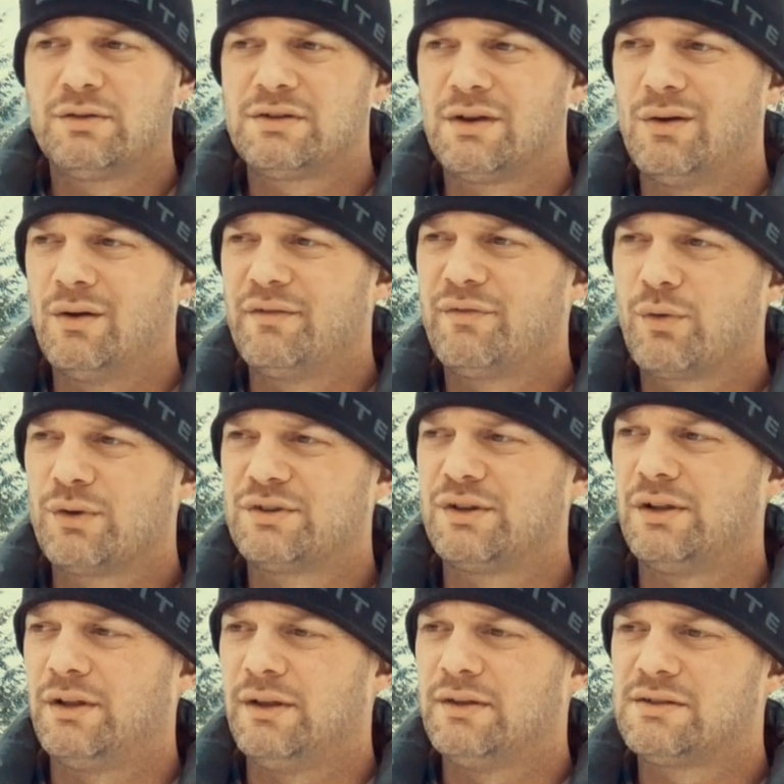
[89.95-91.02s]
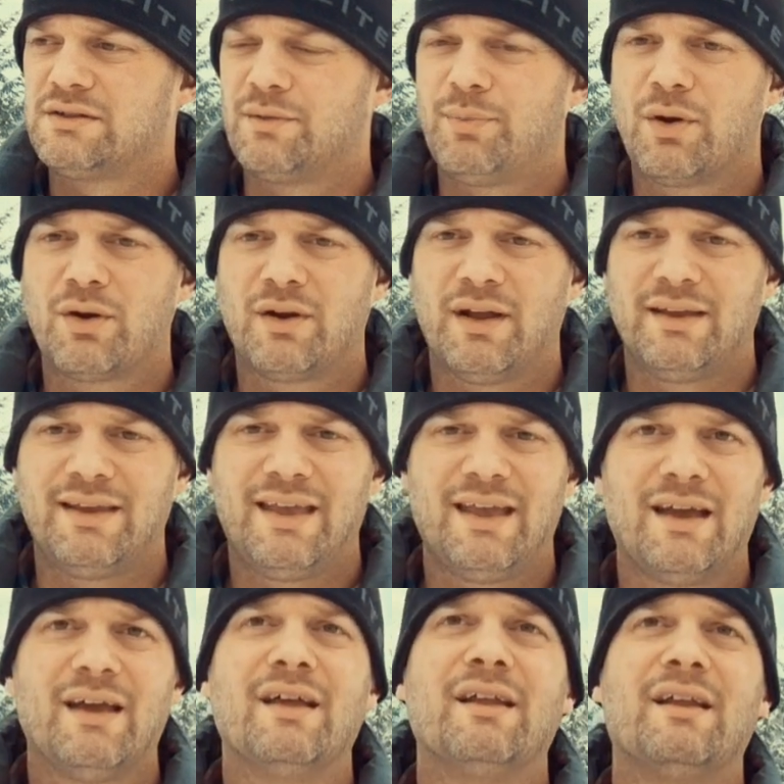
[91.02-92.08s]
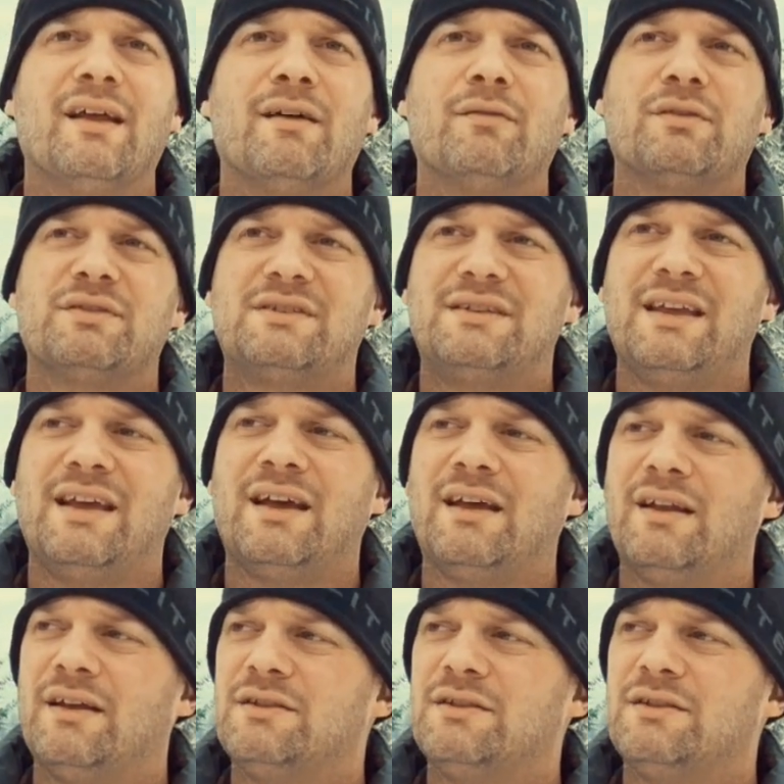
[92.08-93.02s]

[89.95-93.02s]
So unfortunately, this is the part I can't ever stand.